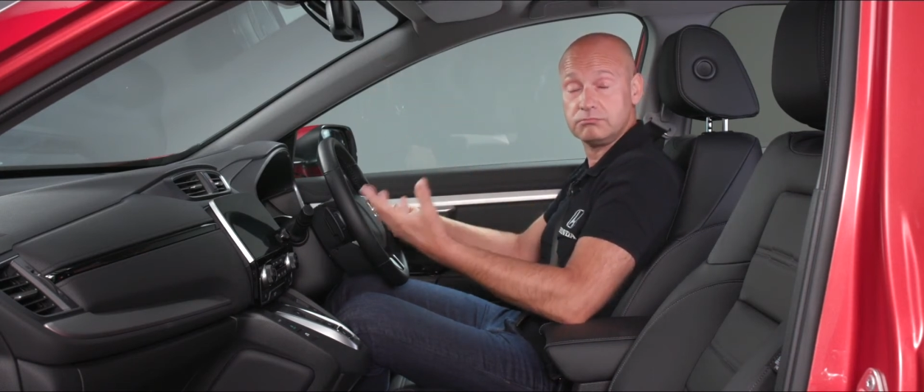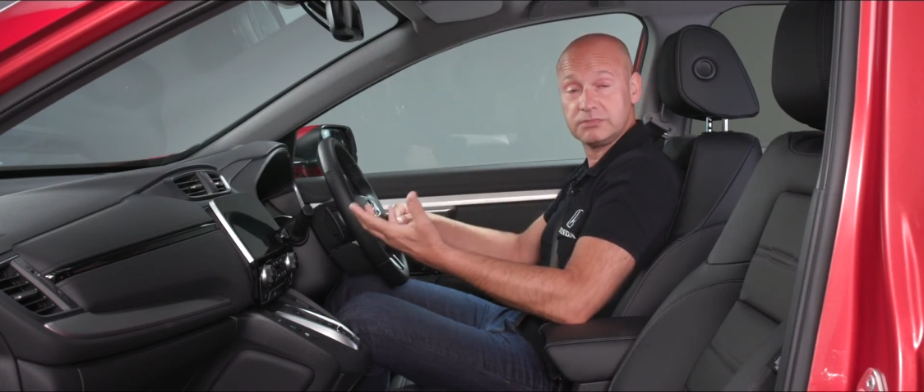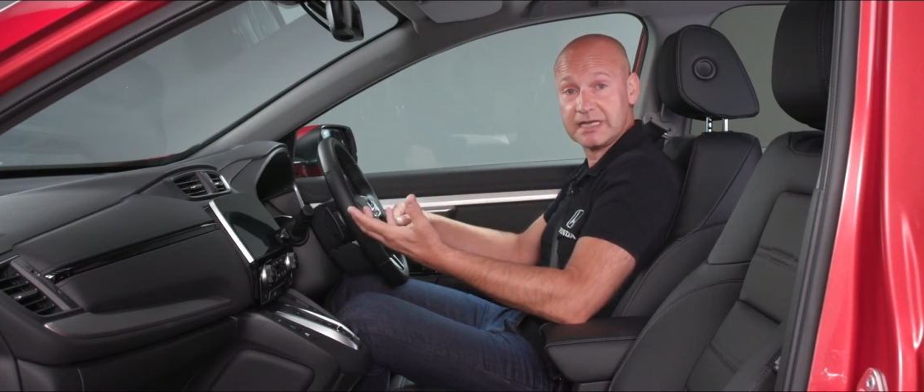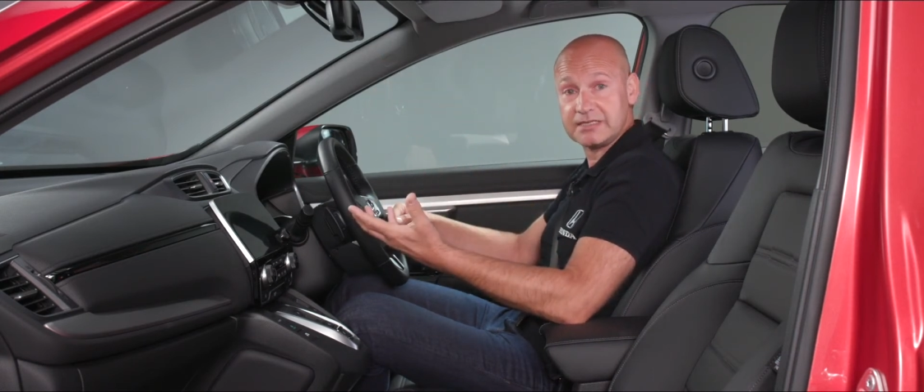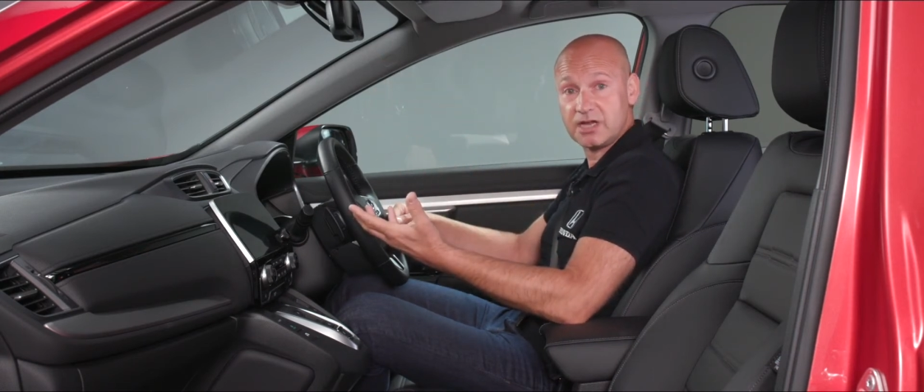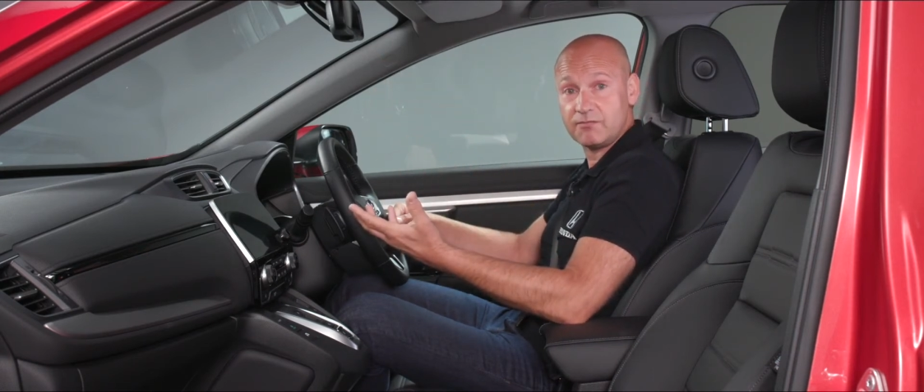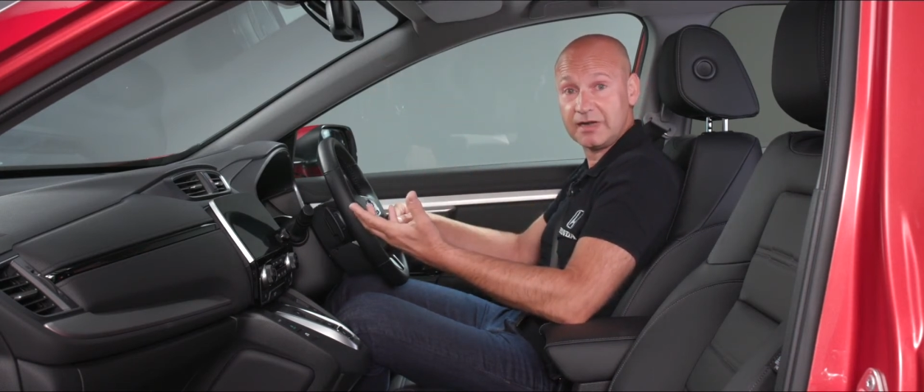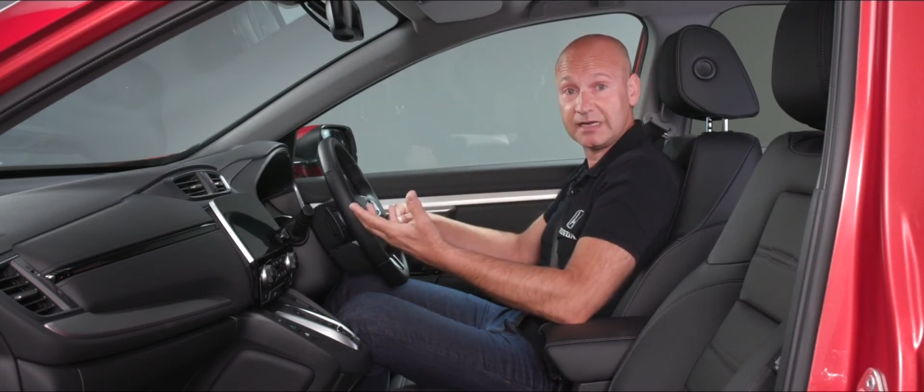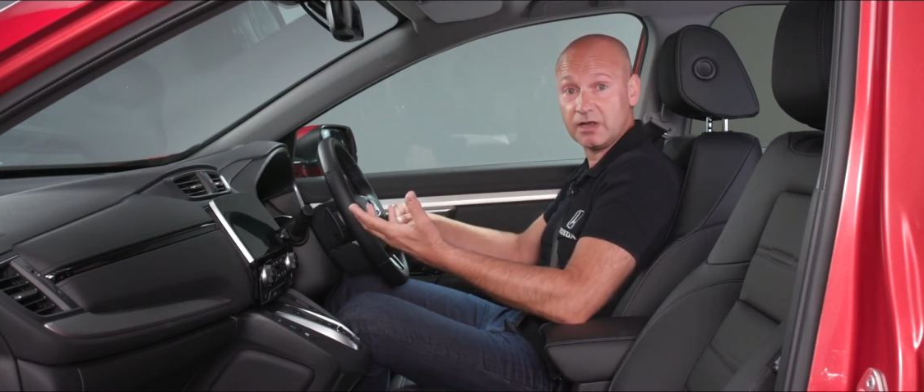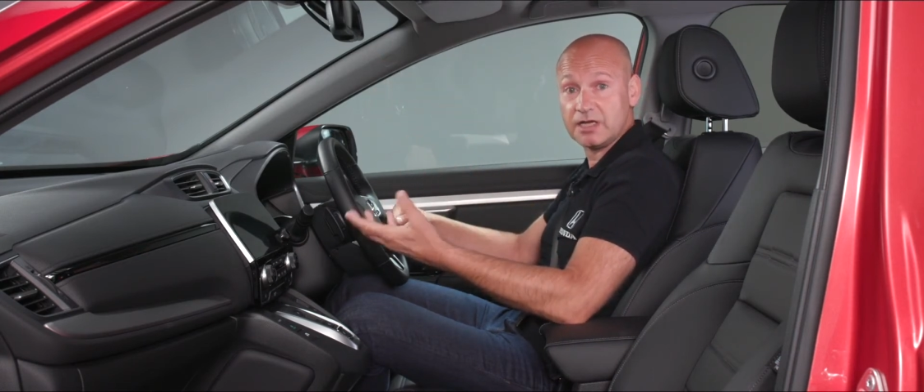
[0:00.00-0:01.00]
daytime
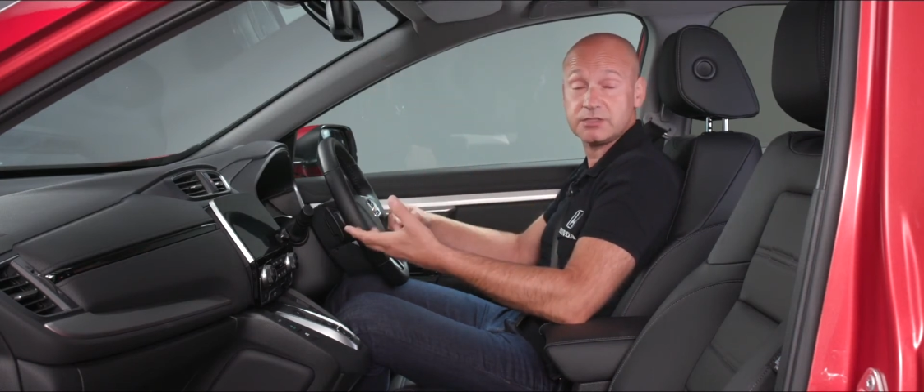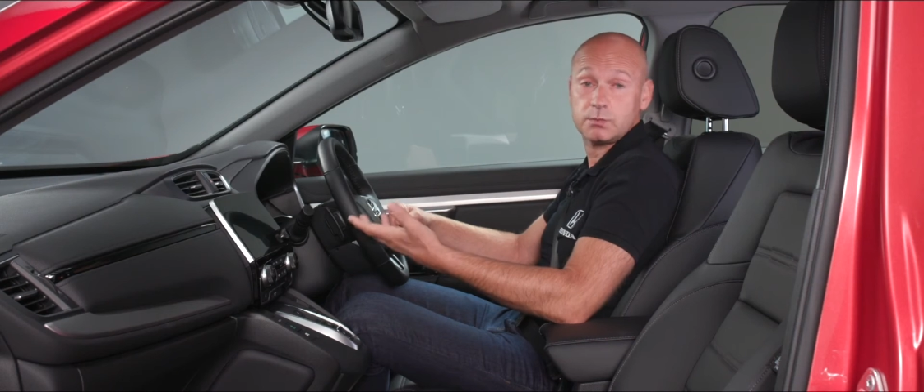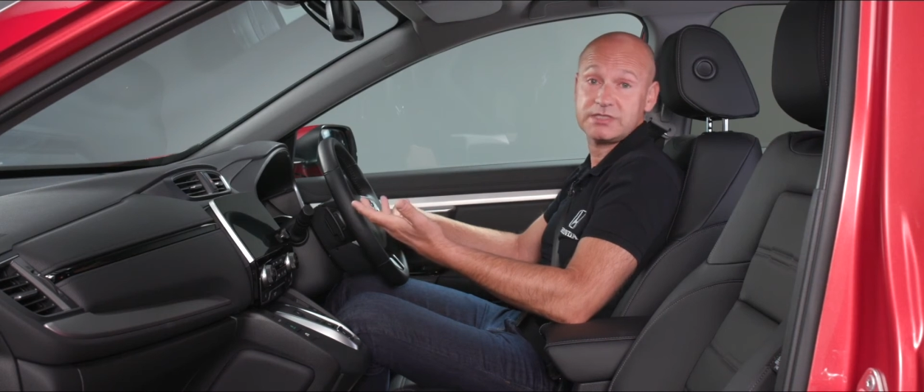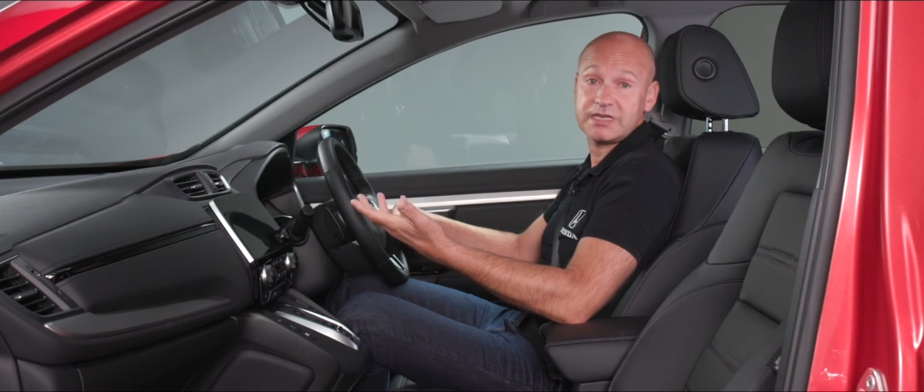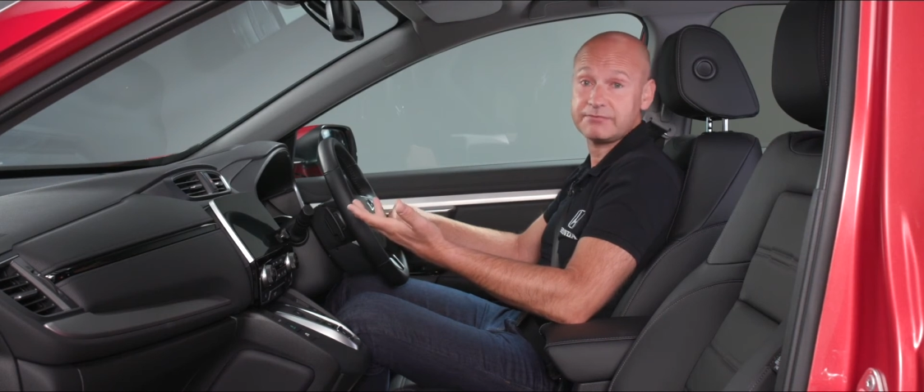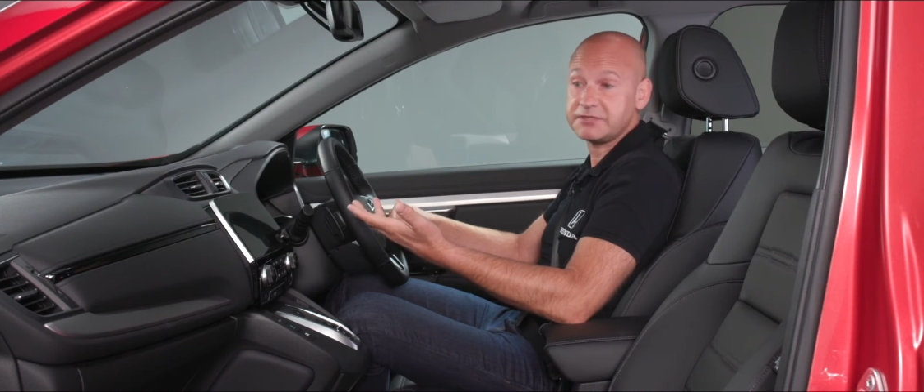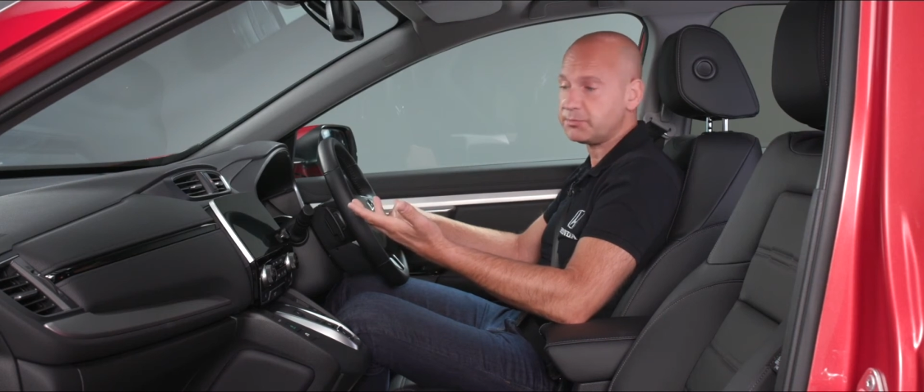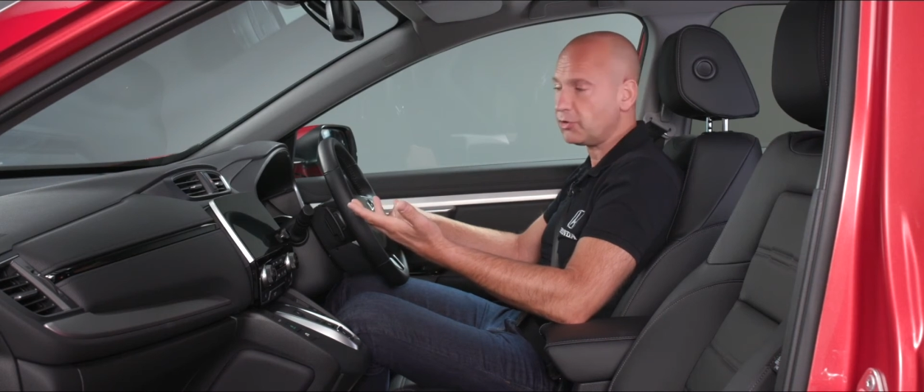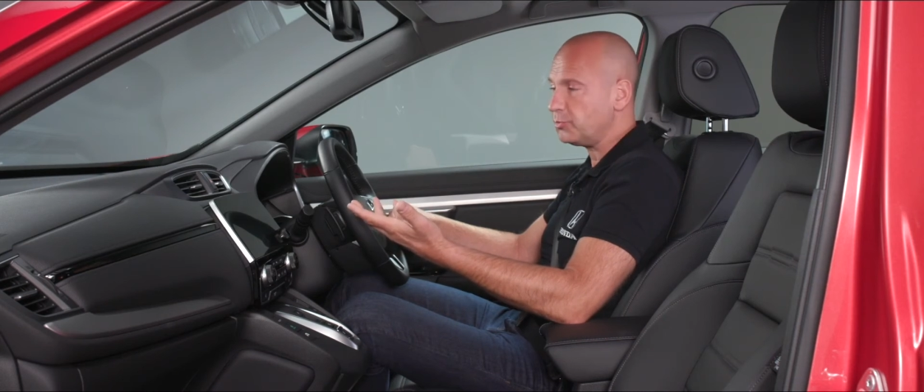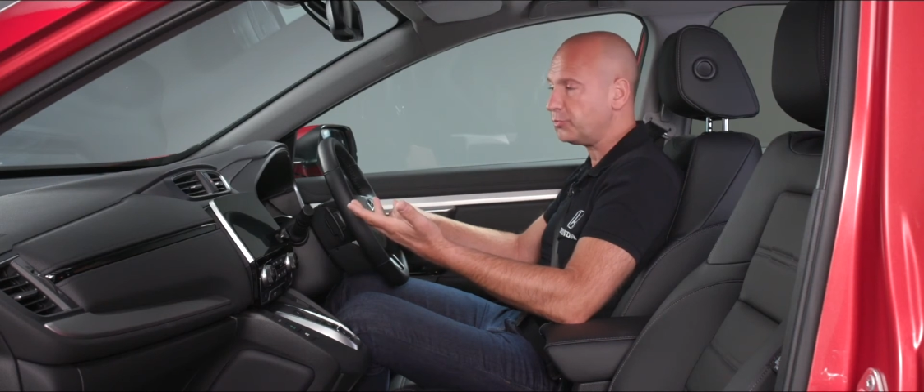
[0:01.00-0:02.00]
running lights, whichever is
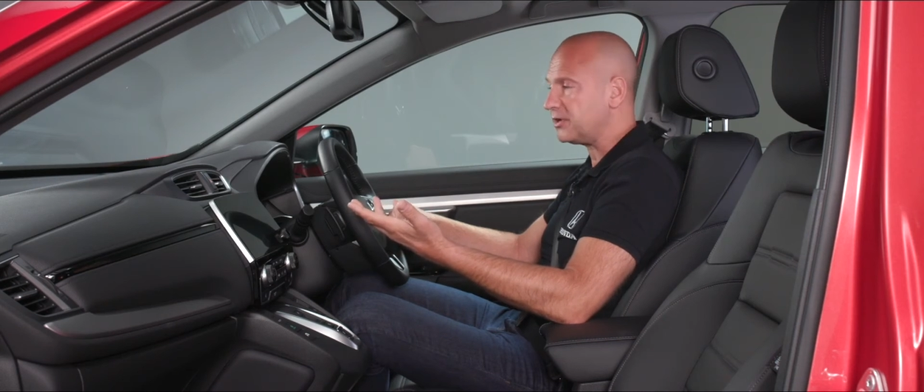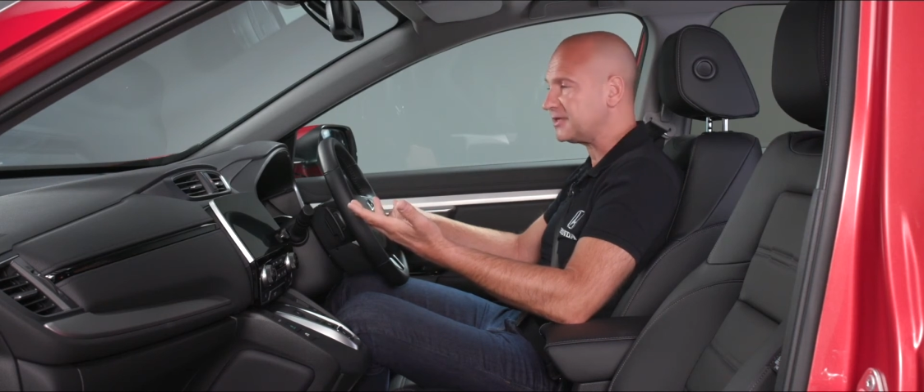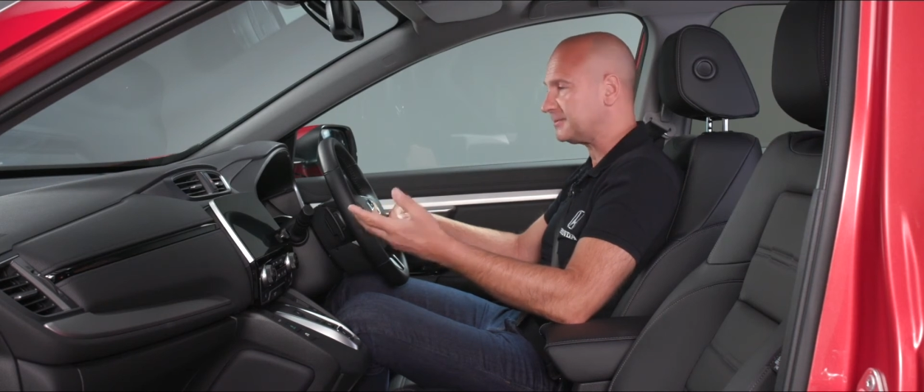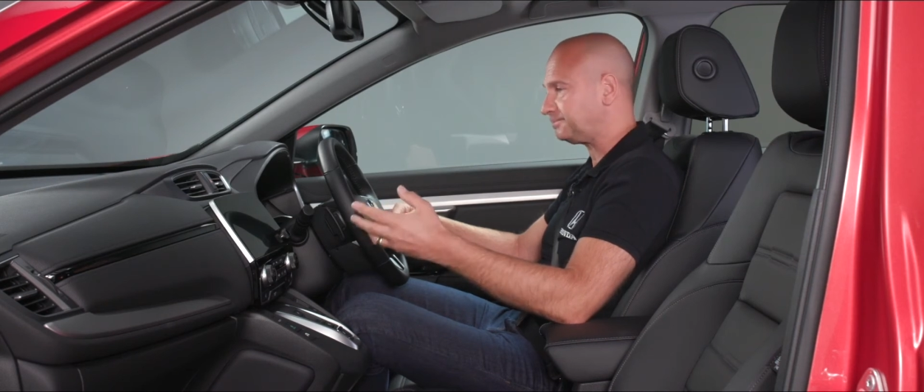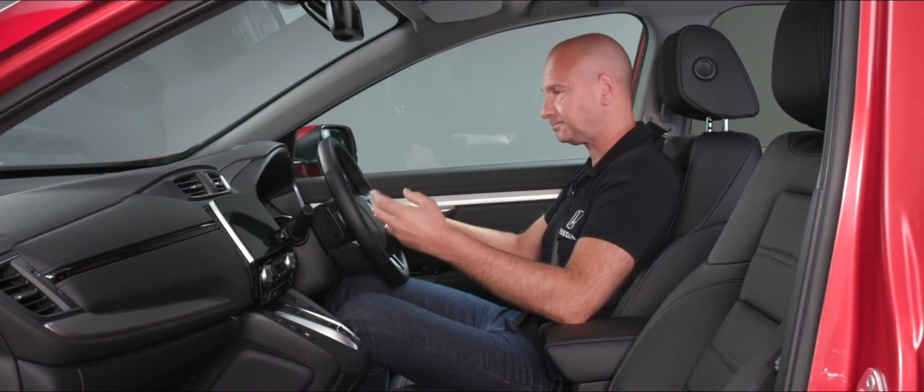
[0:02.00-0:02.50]
appropriate.